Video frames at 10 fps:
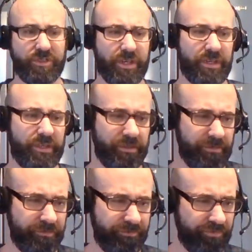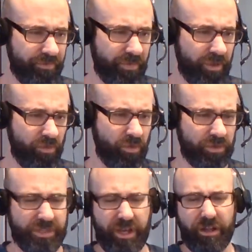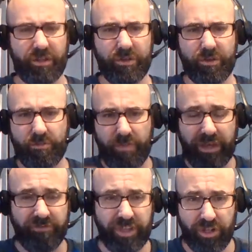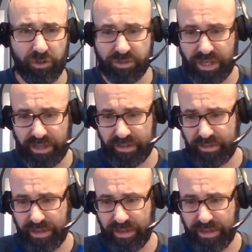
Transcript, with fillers: They will tell or make videos on